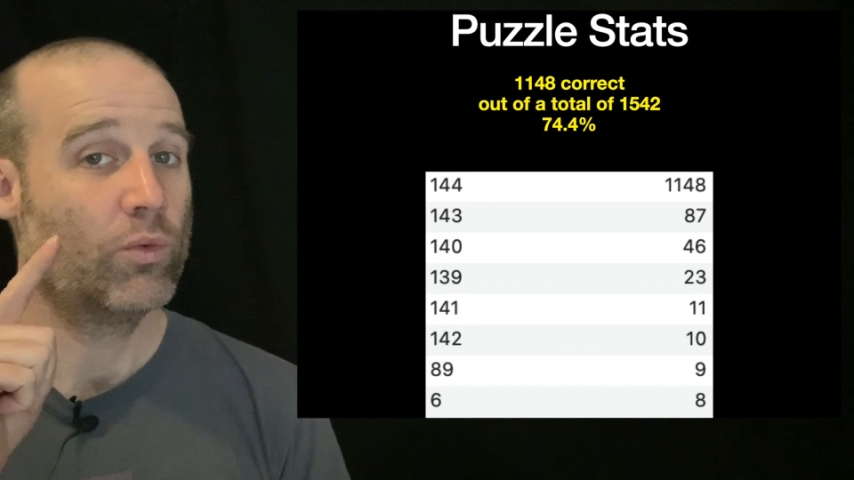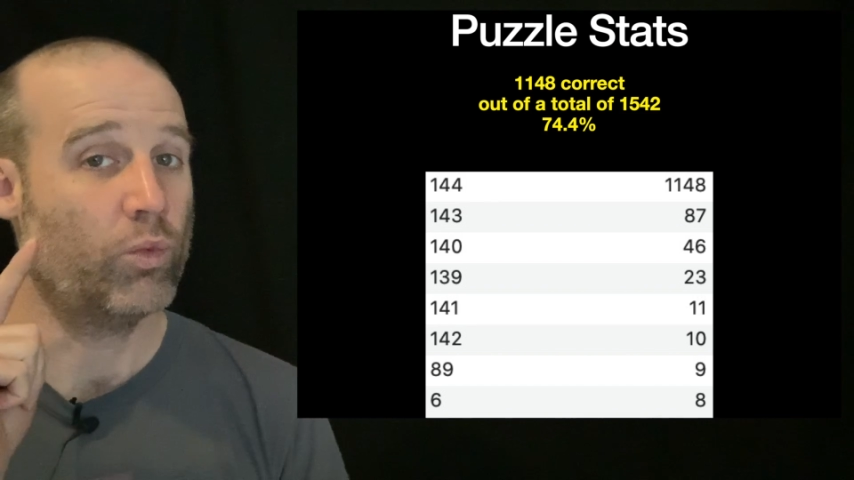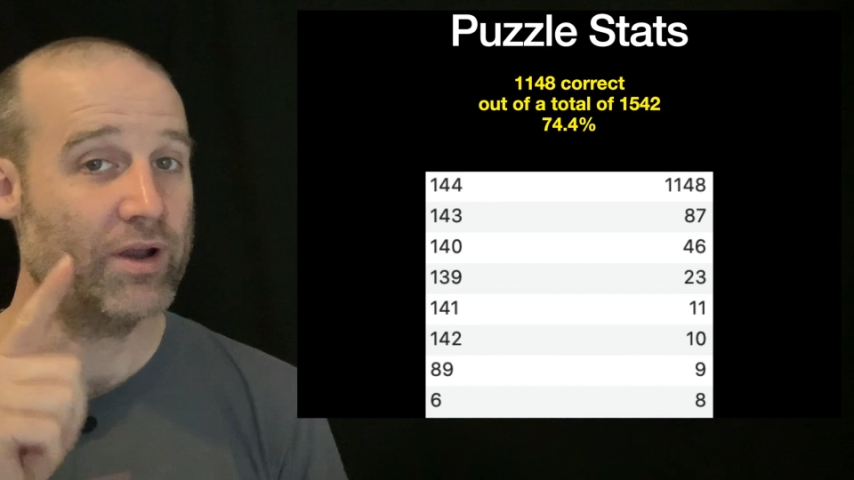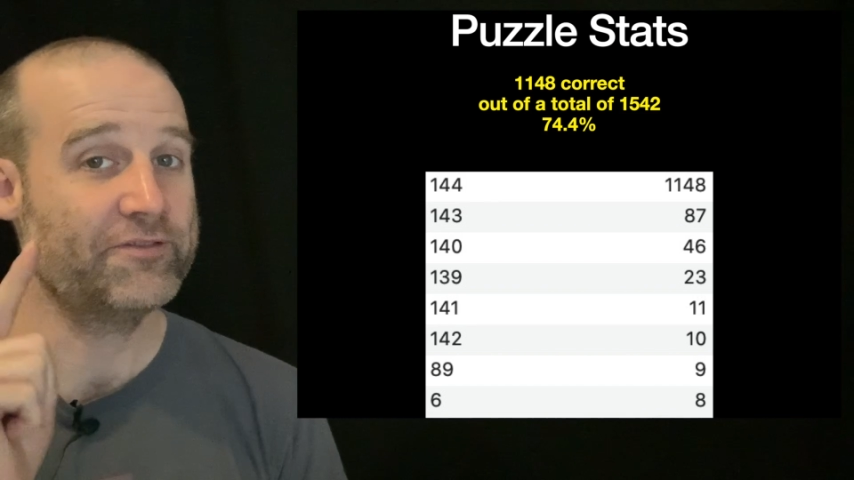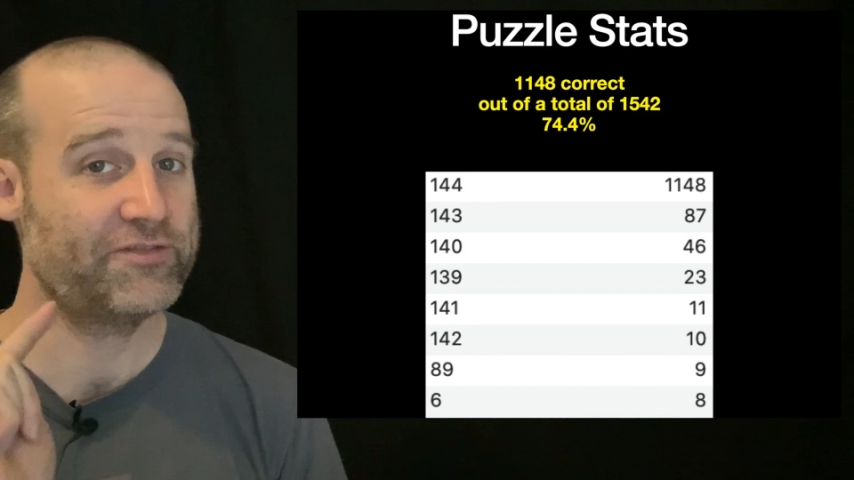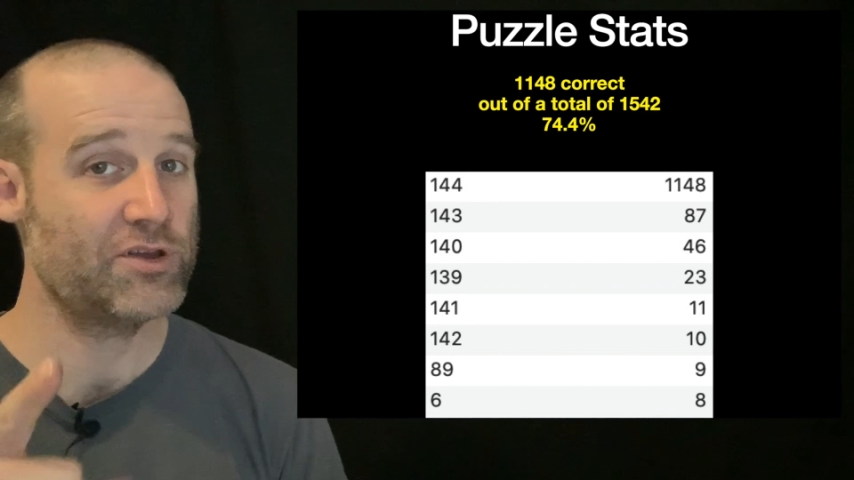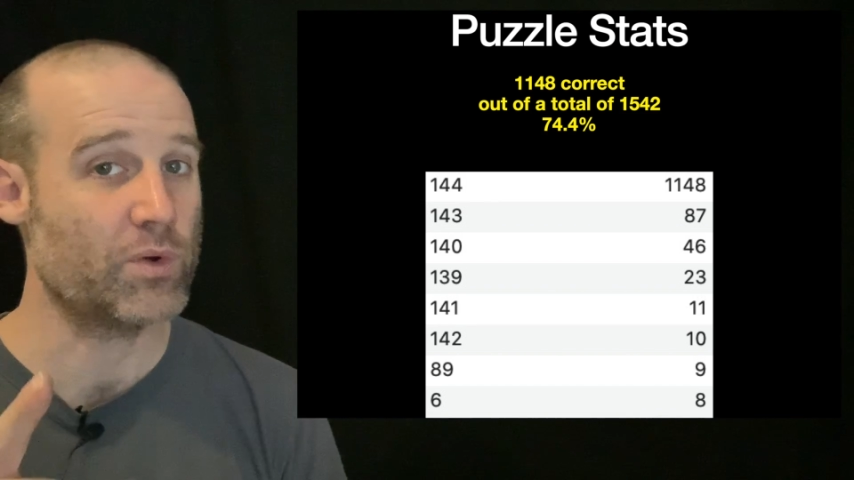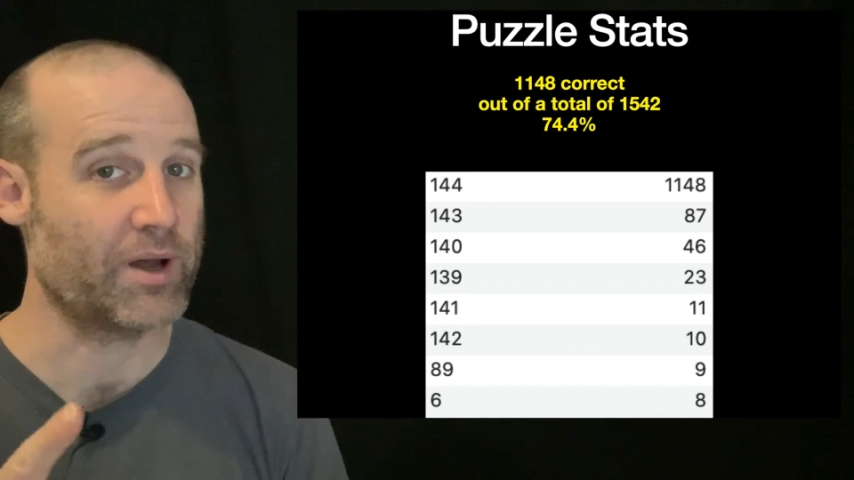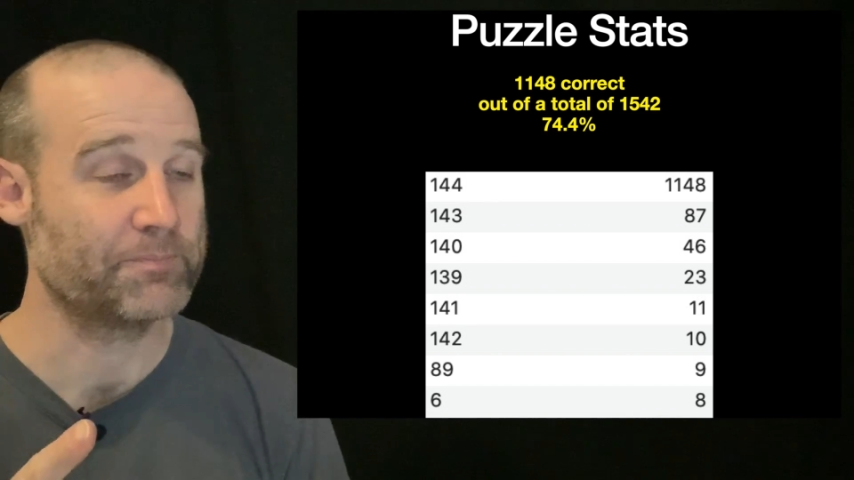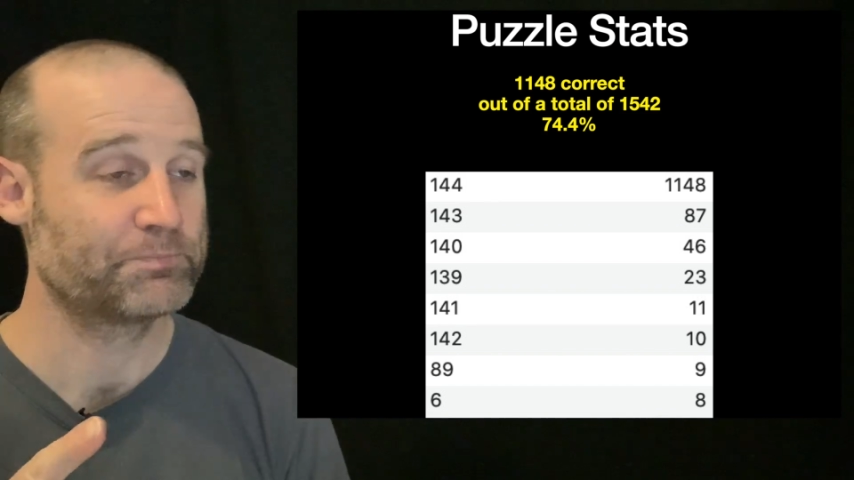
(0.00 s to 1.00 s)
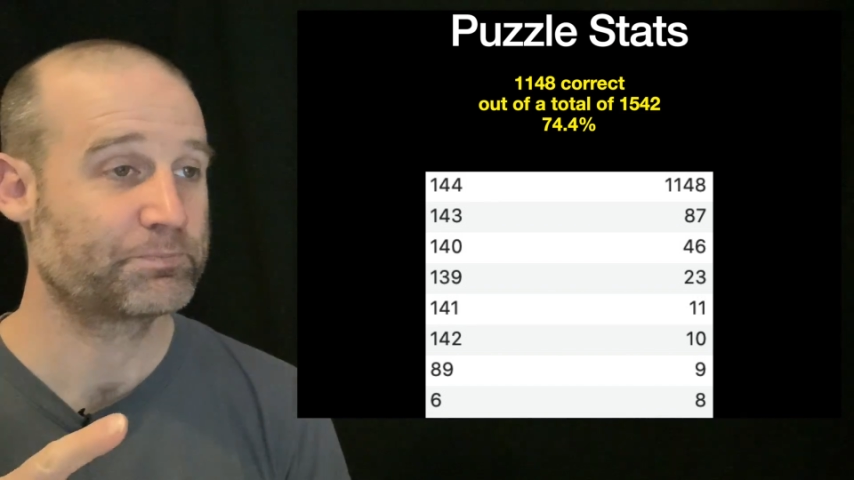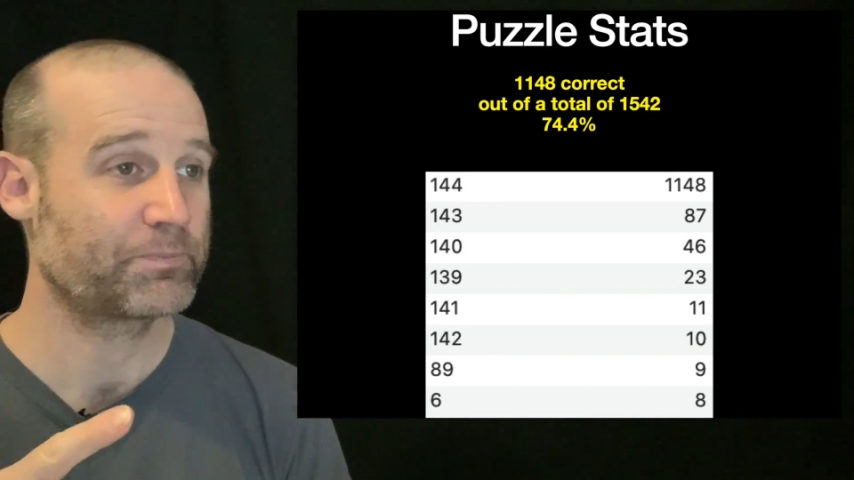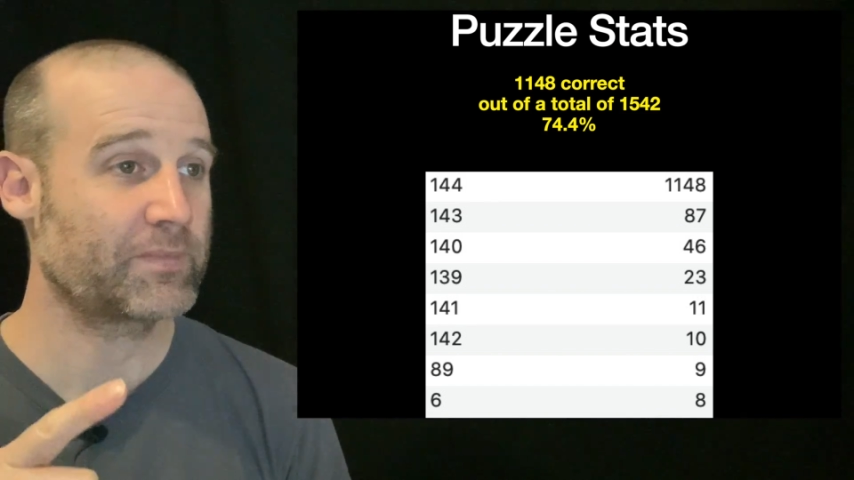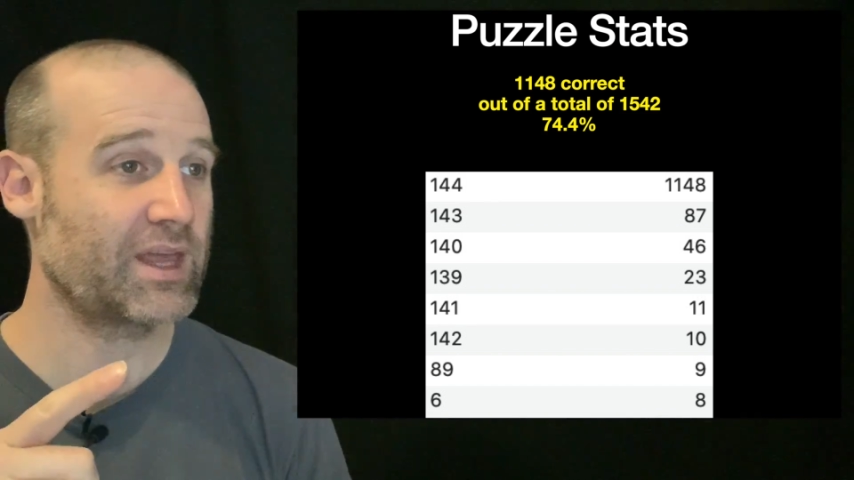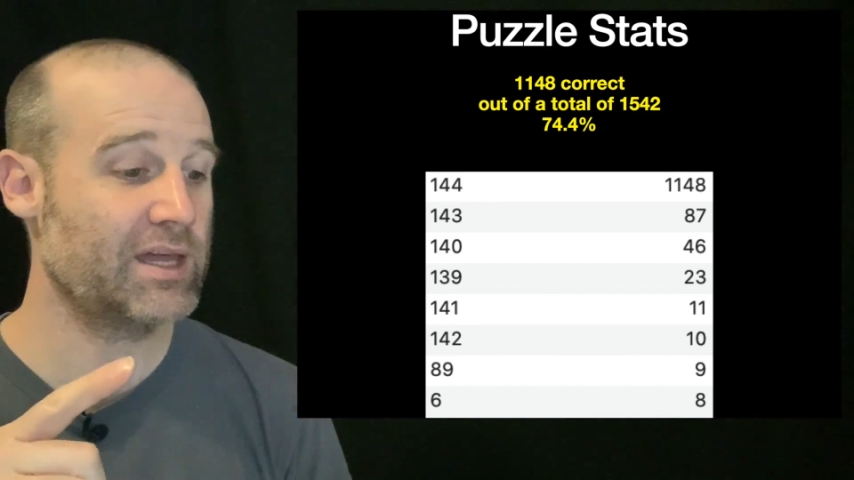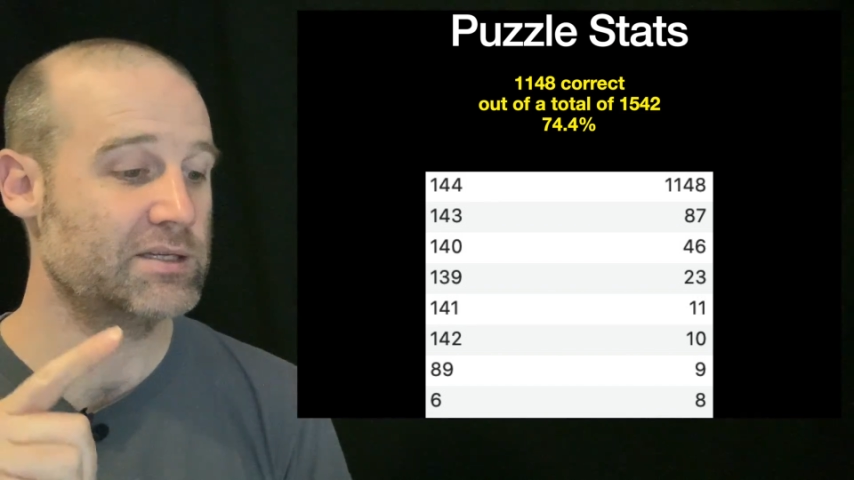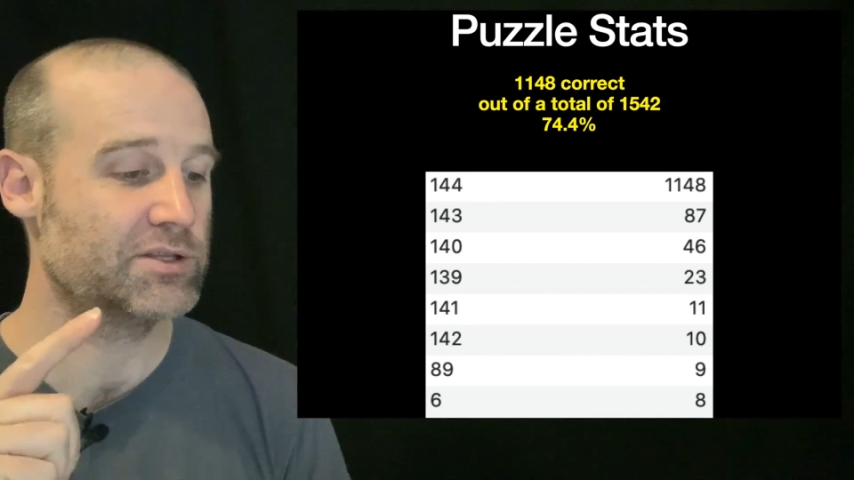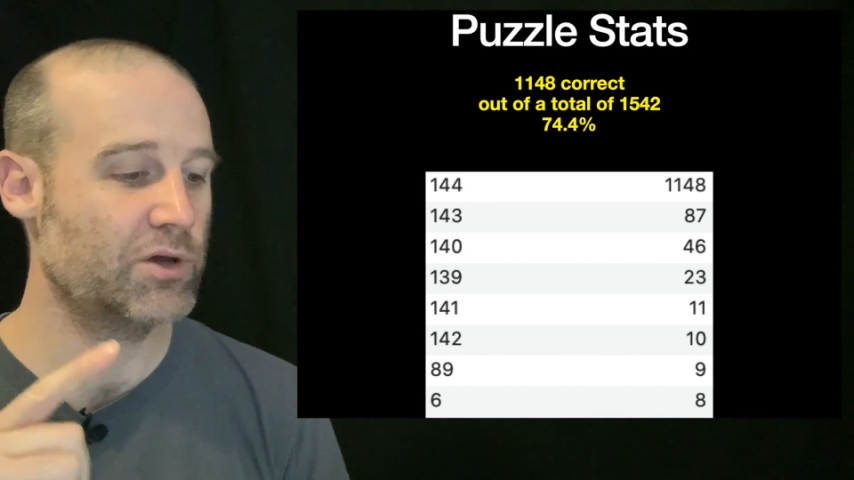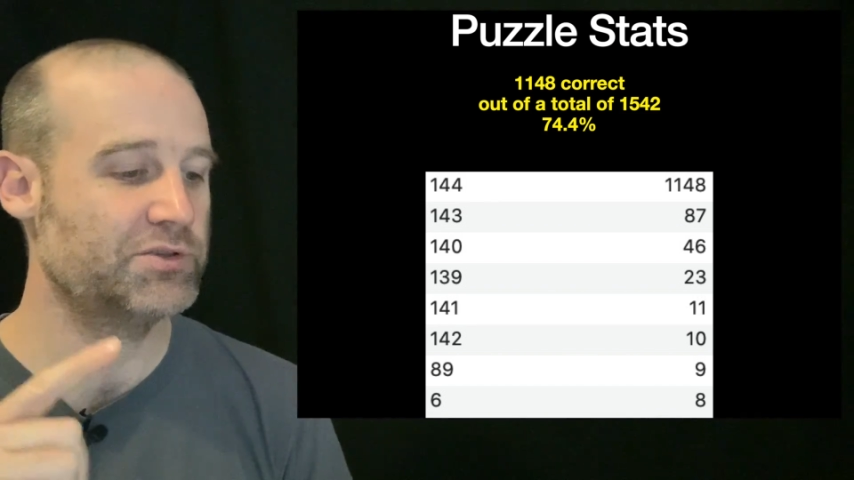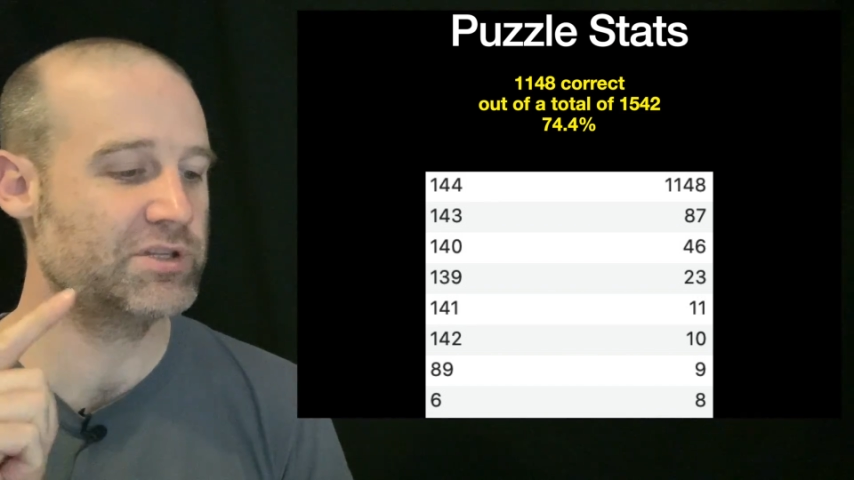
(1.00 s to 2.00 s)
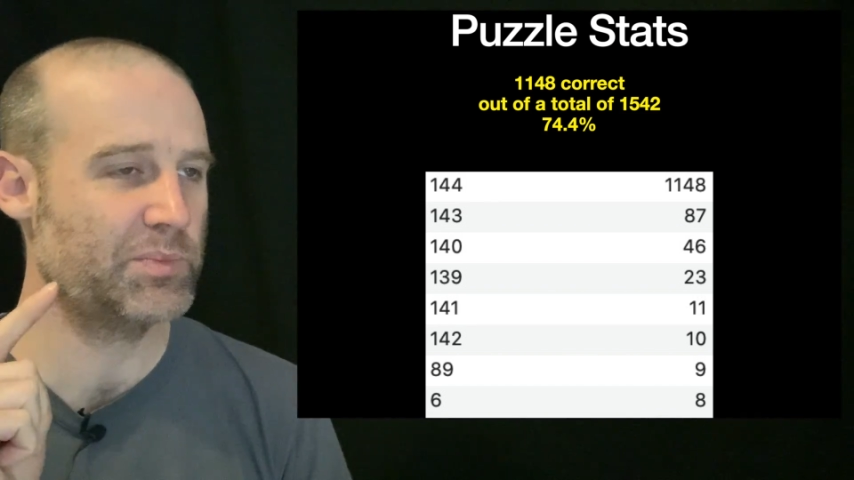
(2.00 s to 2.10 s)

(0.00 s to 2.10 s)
one fewer and those are